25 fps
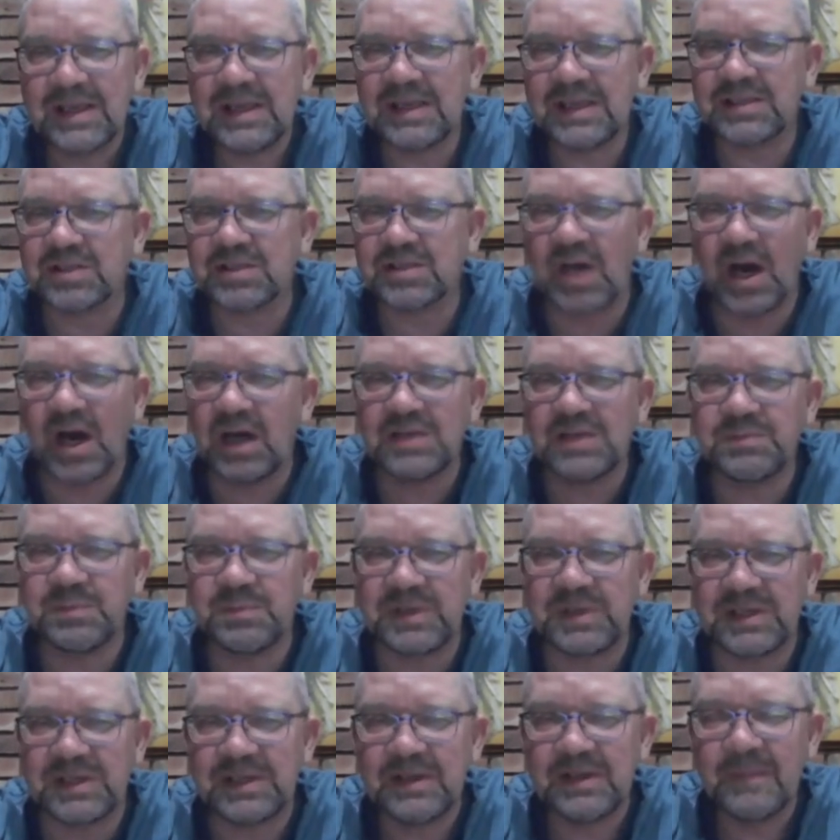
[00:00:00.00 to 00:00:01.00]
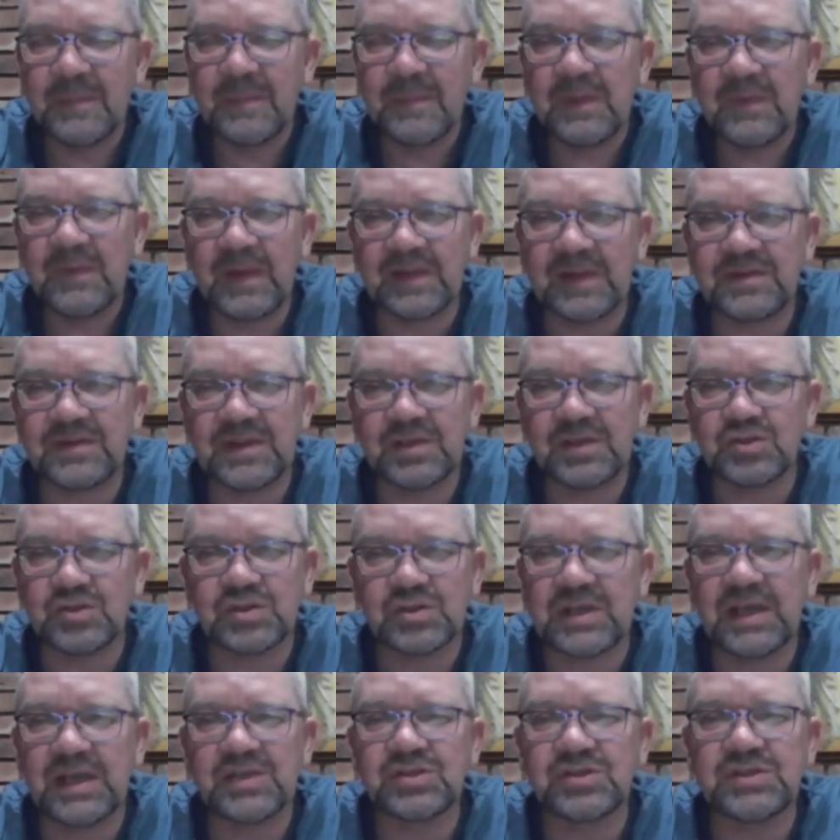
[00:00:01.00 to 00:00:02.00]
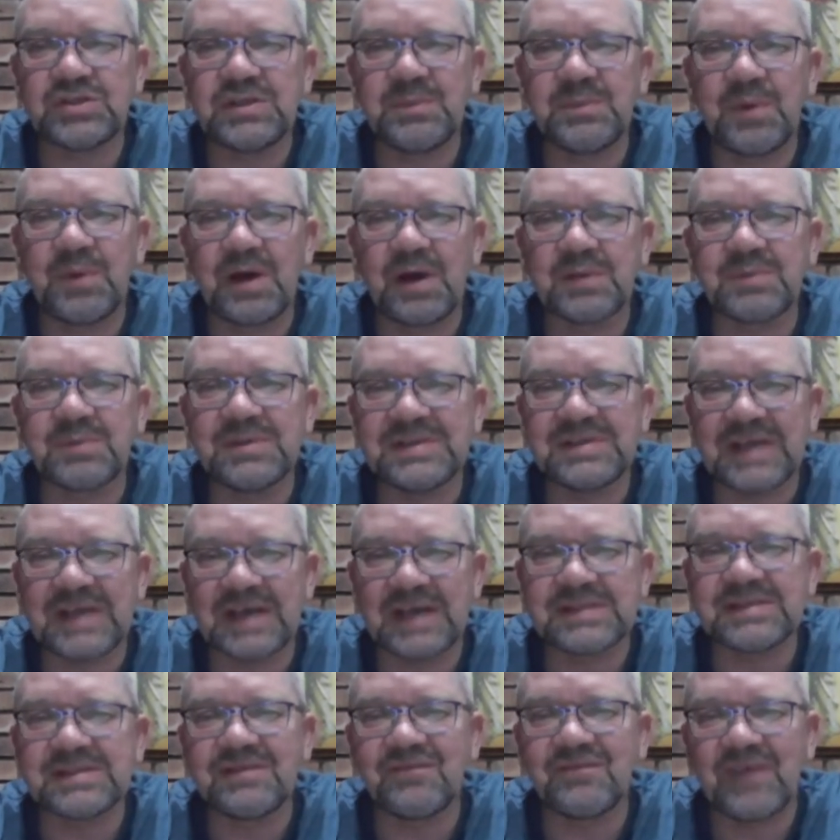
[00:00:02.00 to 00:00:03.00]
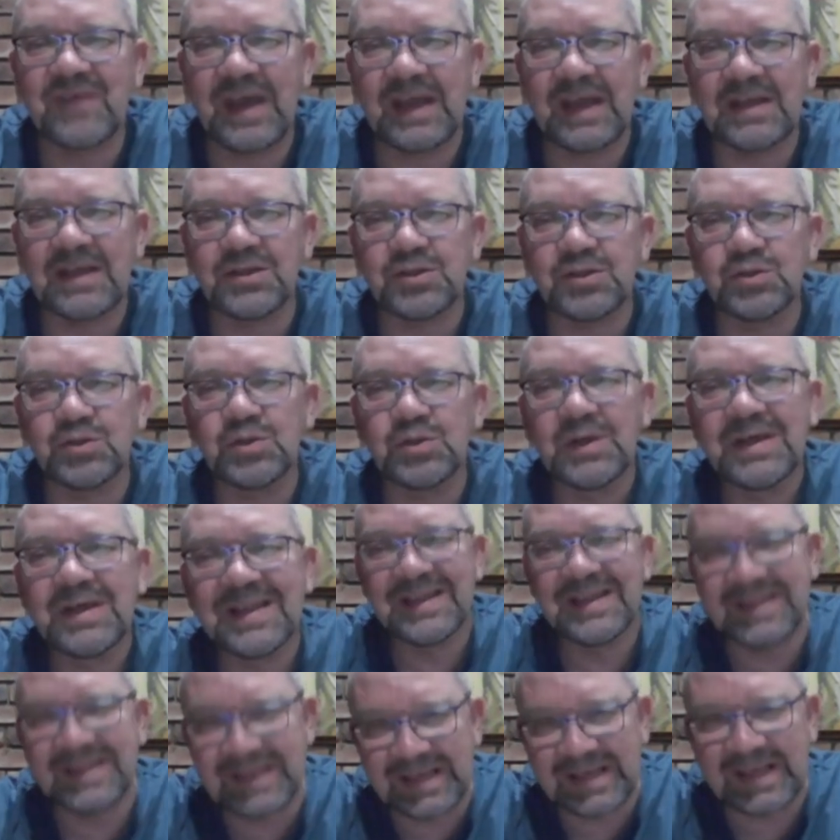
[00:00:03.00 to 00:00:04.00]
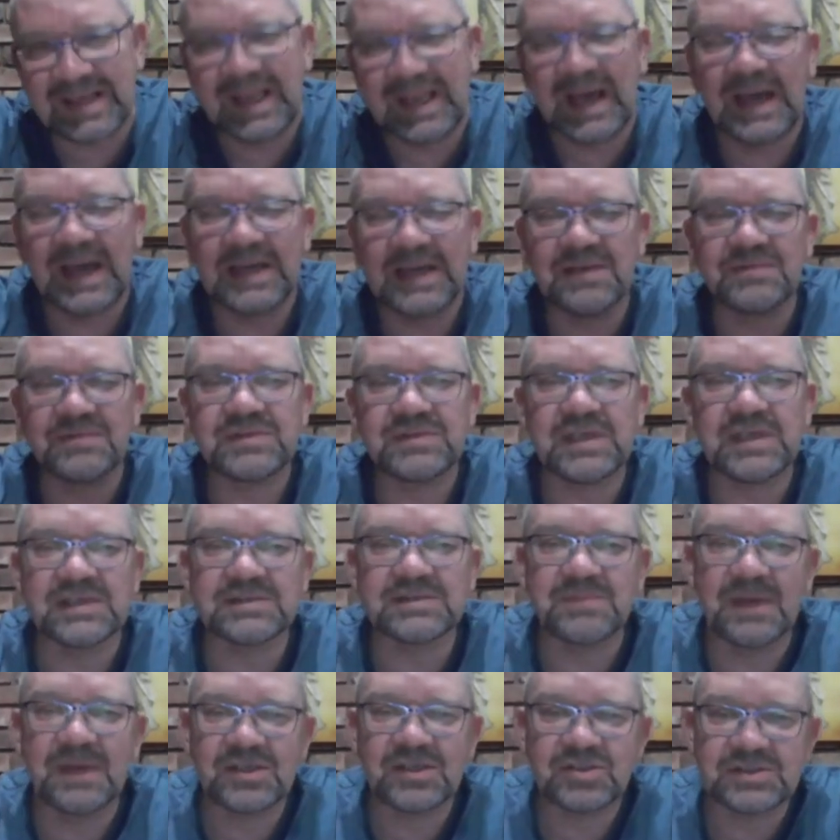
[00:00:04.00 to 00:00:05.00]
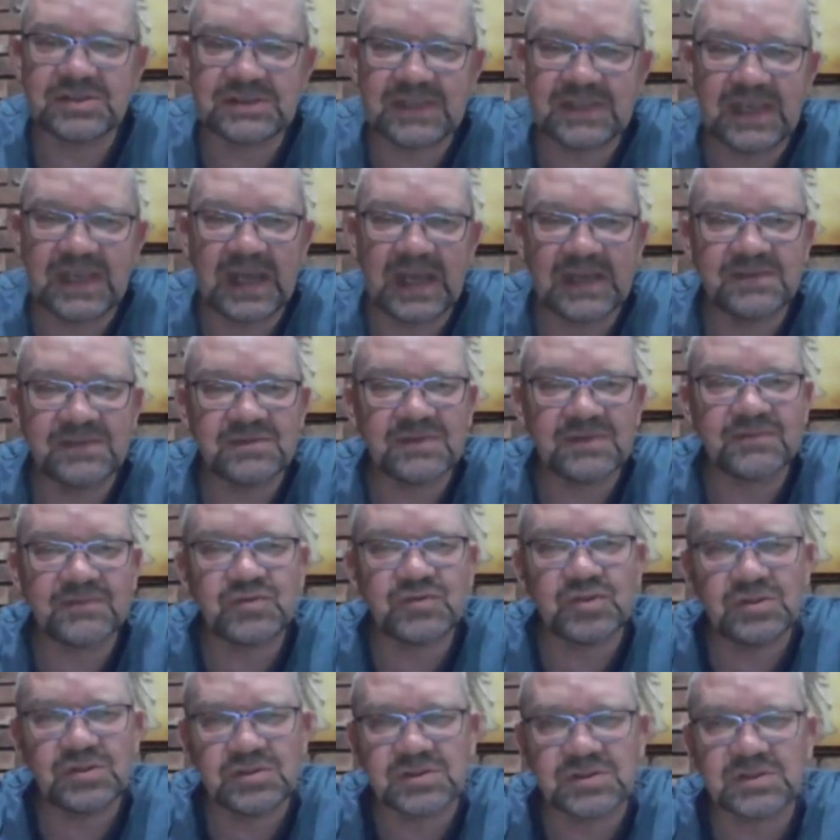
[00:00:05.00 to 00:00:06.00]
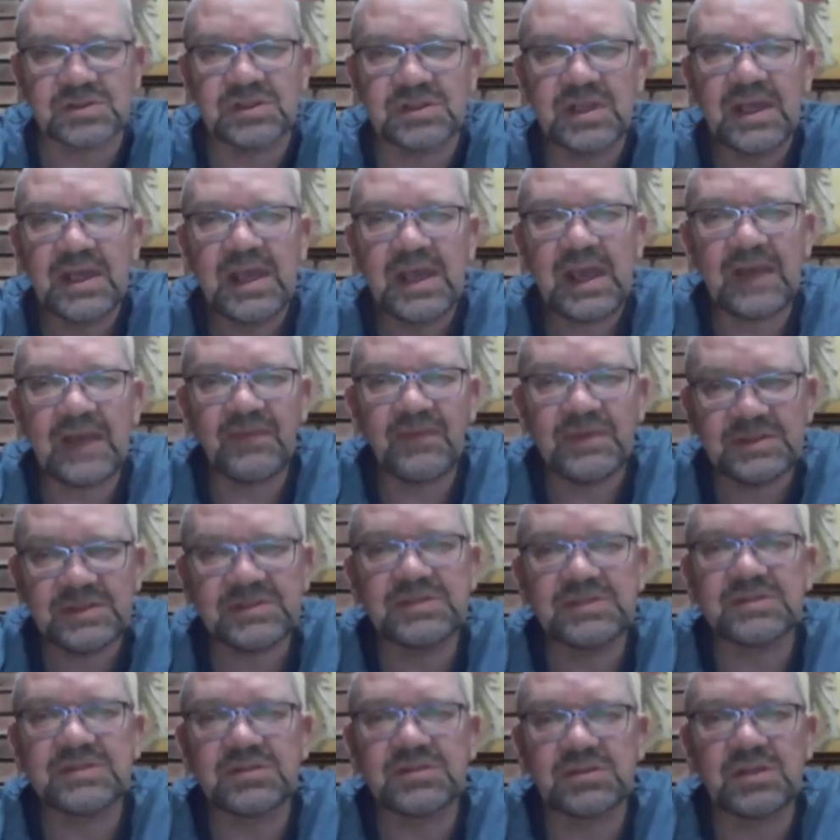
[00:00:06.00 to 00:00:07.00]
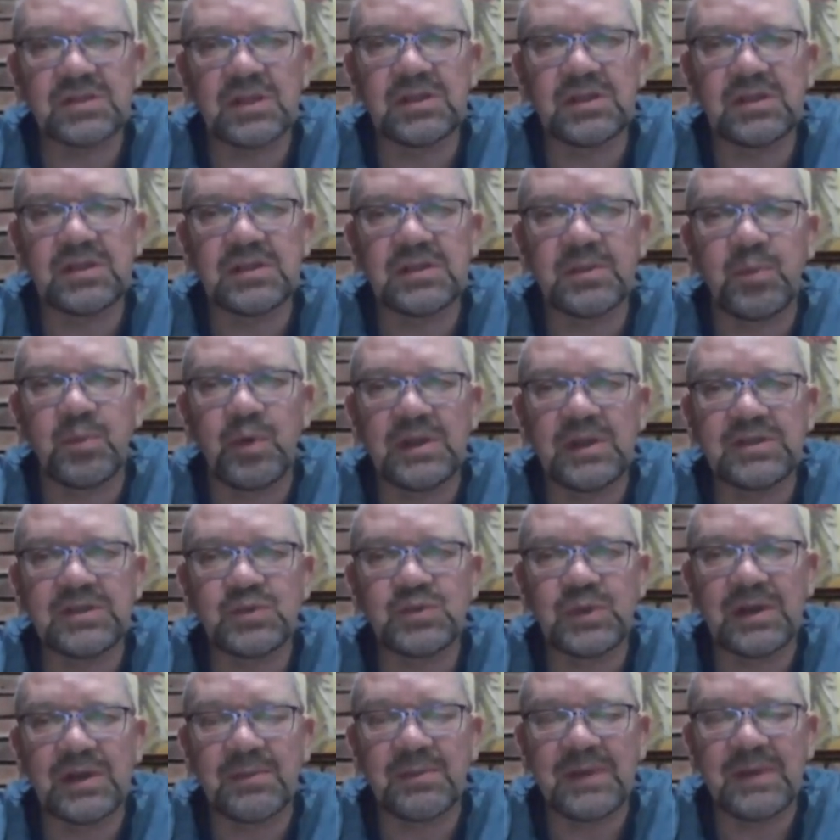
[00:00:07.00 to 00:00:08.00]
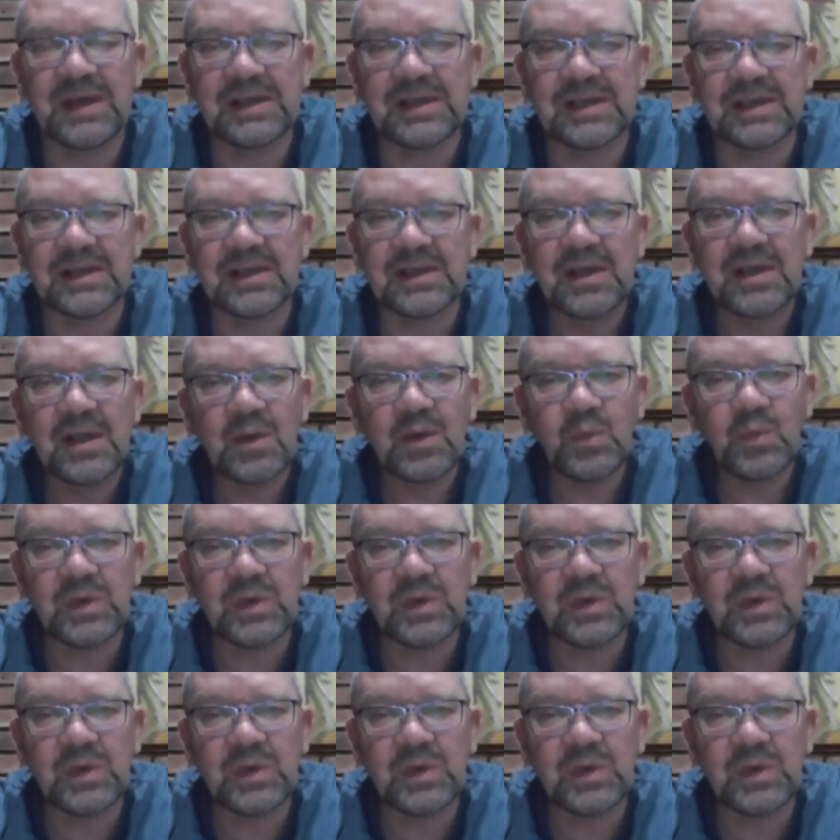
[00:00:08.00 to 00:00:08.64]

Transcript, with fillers: It can't be that the education department doesn't value their lives as much as the lives of children. And this is the point we are making.